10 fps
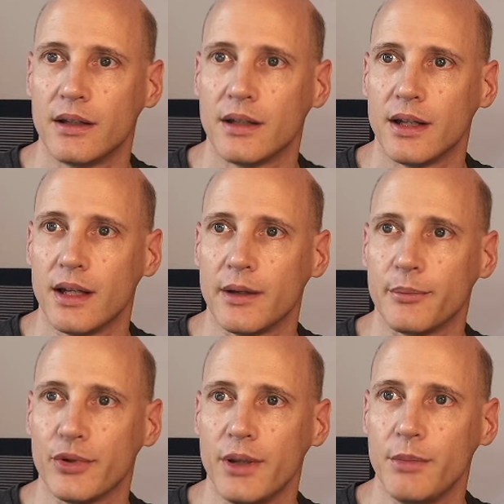Getting
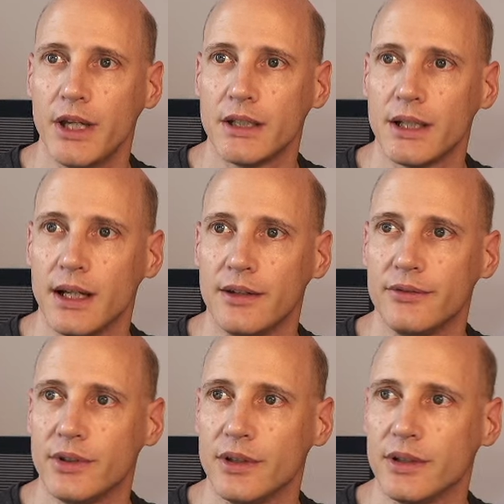pre-match
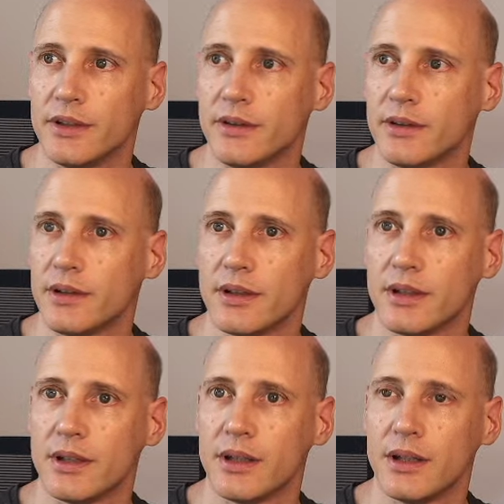live odds, da da
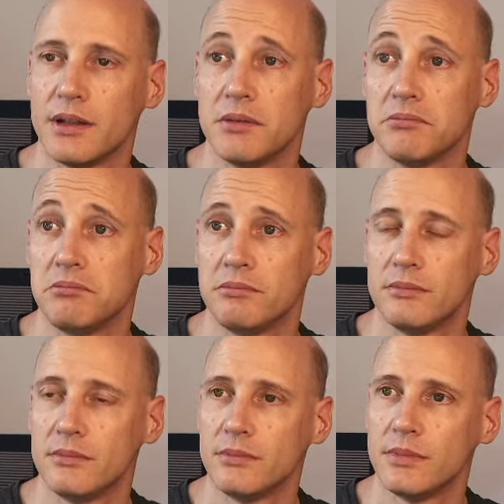da.
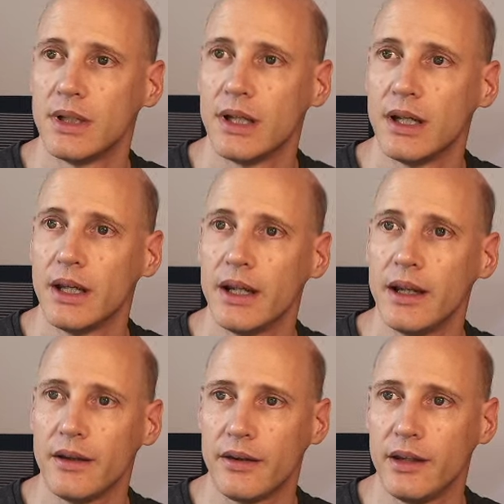
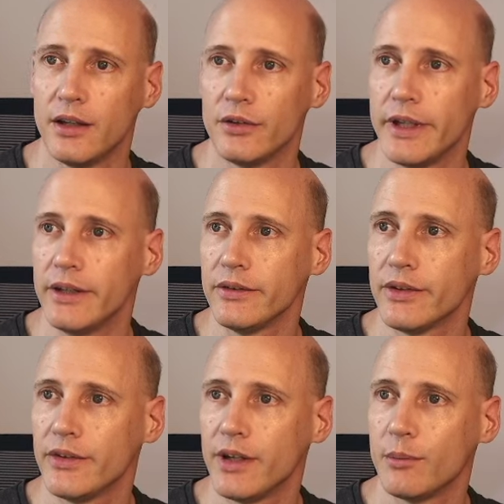In theory
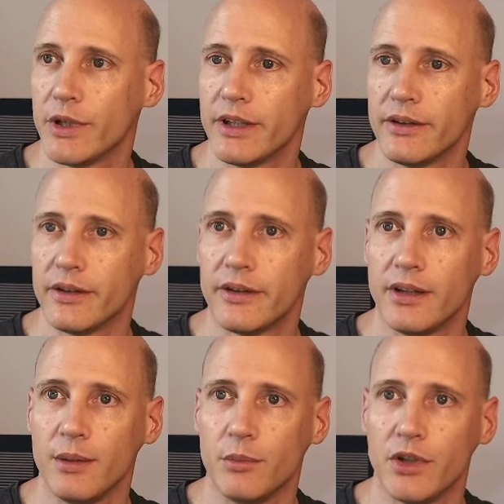interesting, but doesn't
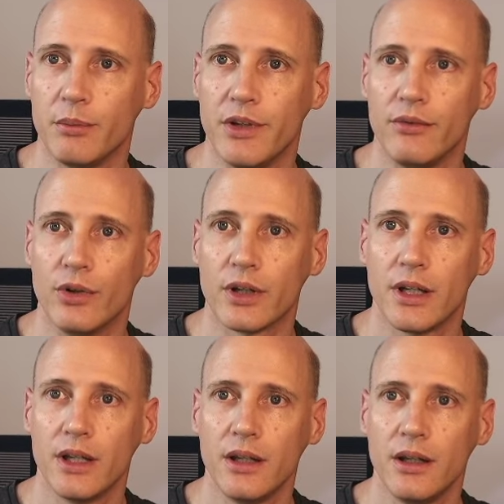seem to be working.